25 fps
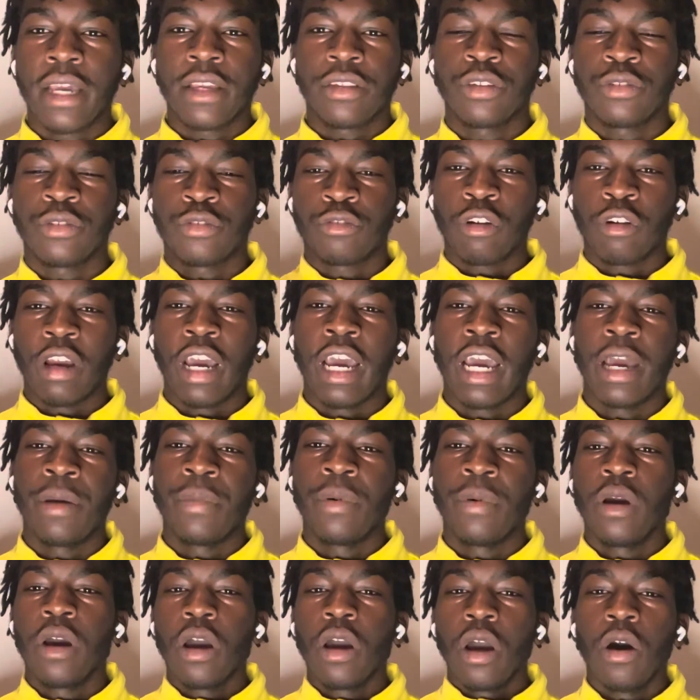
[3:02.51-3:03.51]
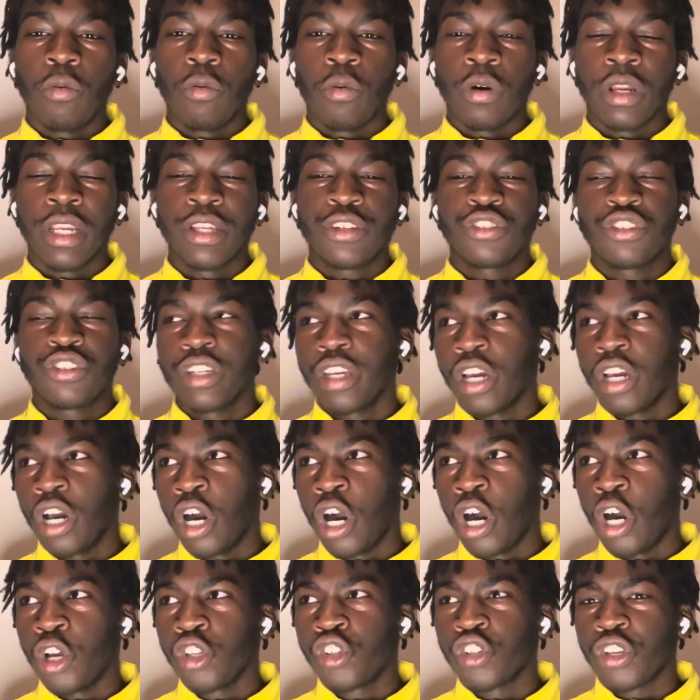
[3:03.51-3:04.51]
and subscribe. We're literally
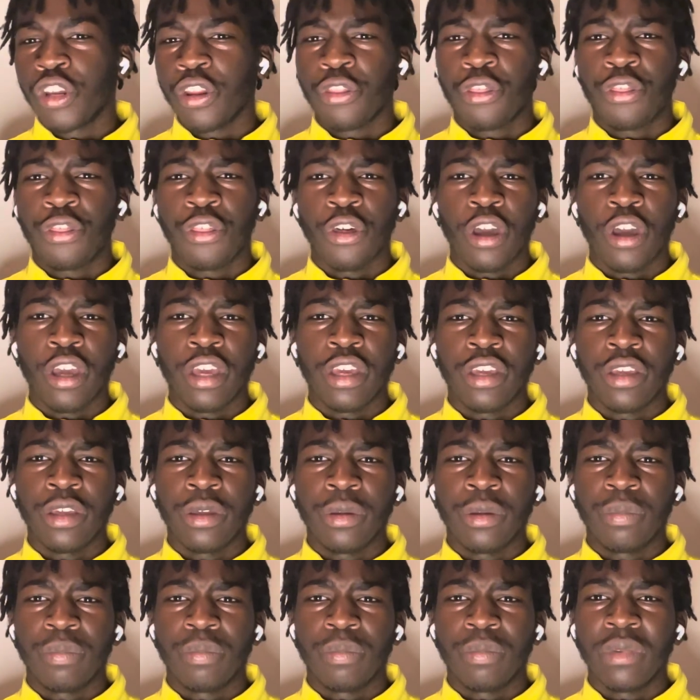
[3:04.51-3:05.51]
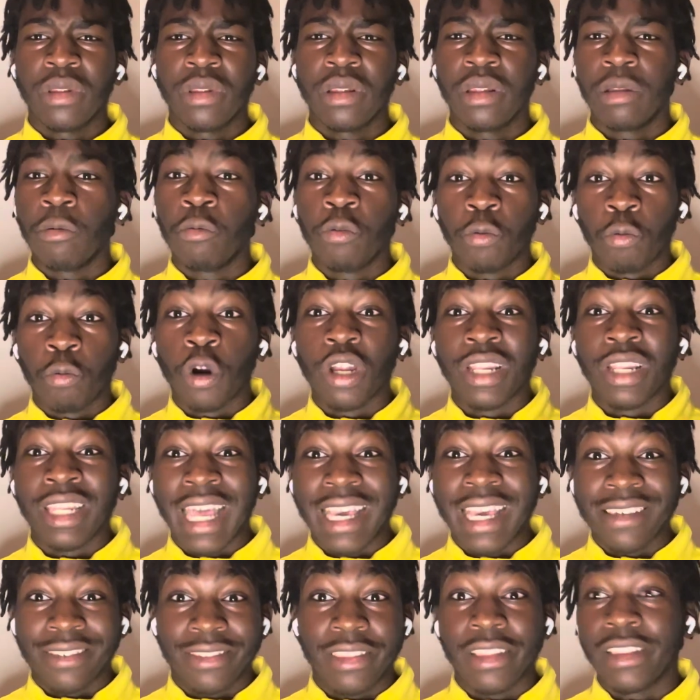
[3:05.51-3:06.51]
130, we're
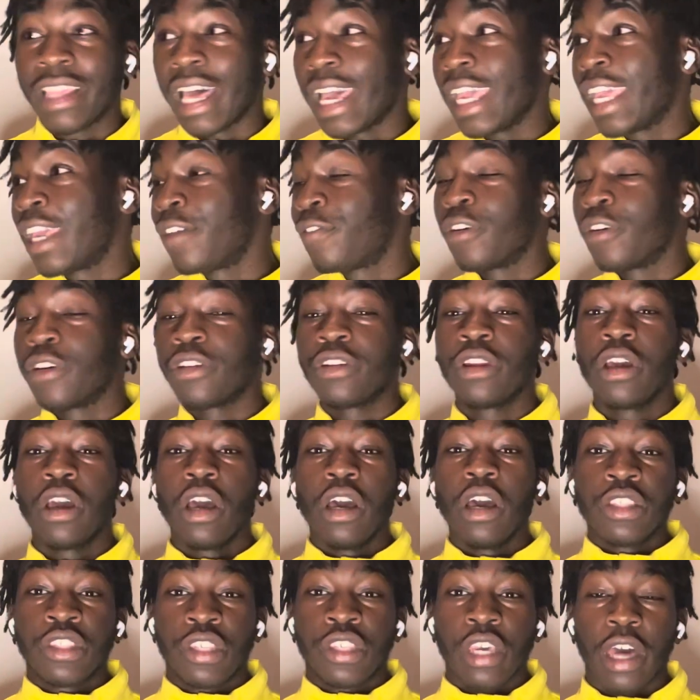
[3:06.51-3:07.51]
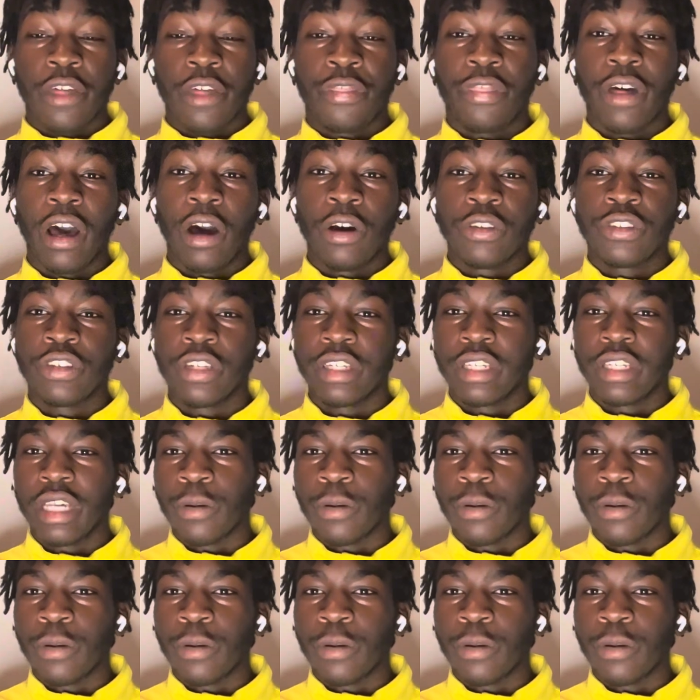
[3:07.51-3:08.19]
less than that even, to 1,000.